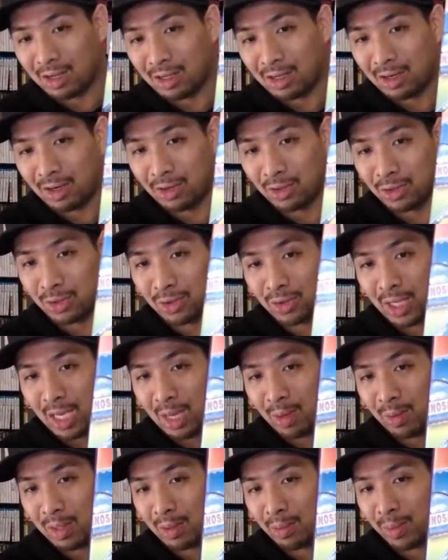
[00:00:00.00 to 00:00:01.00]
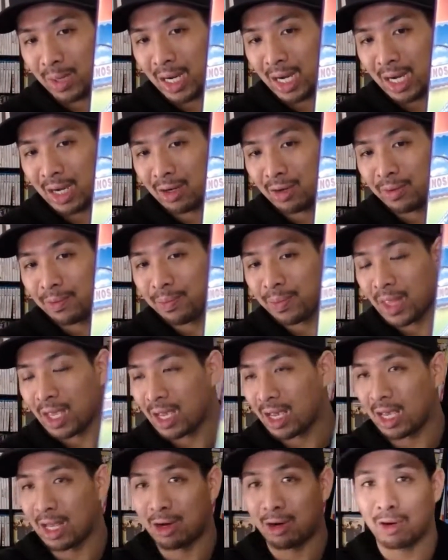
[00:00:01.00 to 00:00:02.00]
also came in the pile,
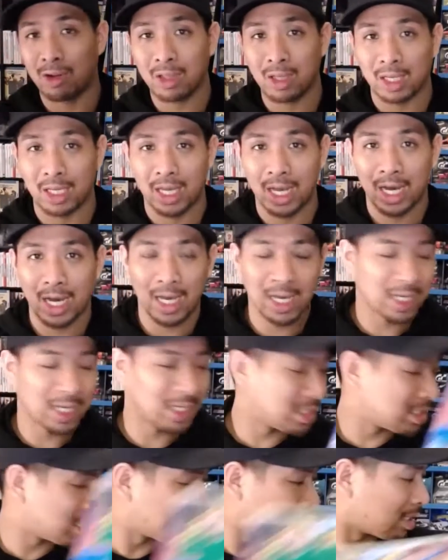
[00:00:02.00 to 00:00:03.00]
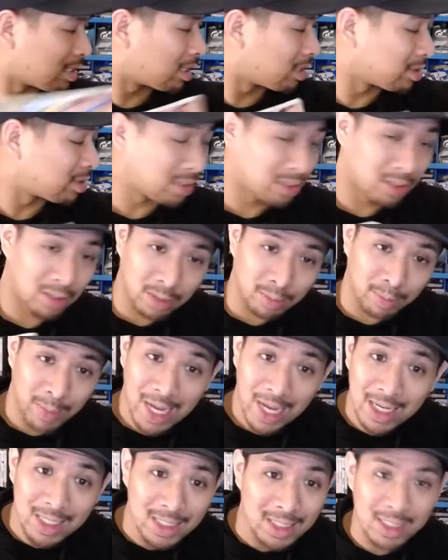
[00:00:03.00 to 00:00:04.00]
and all the guides, and there's
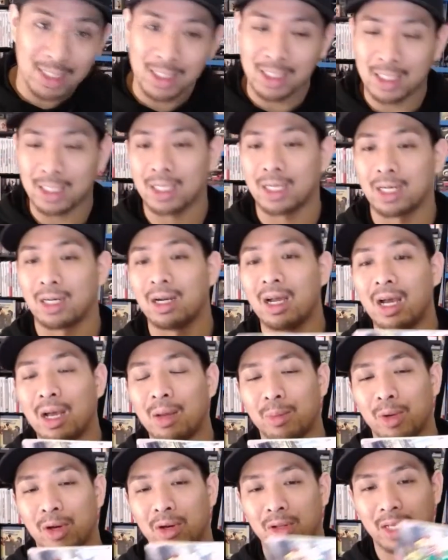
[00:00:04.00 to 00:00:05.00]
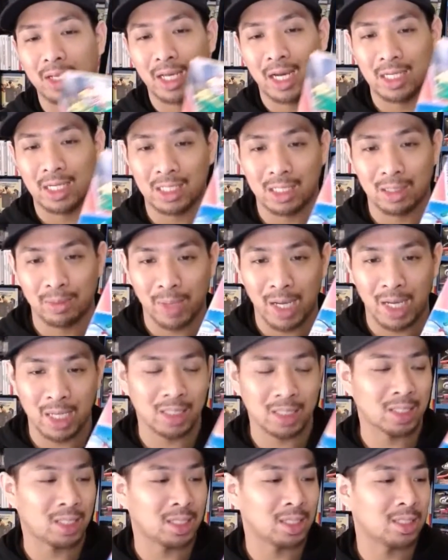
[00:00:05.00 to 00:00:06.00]
magazines in here, but all the guides and the
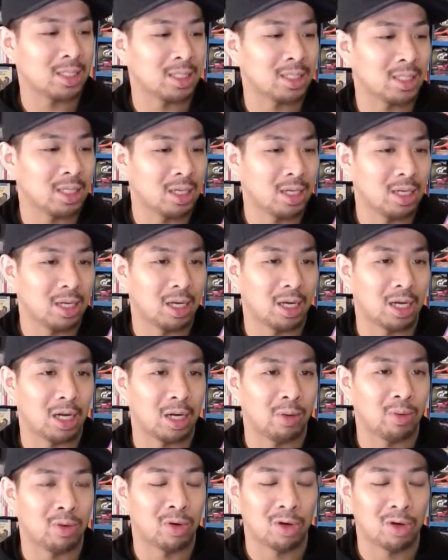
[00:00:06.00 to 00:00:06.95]
magazines were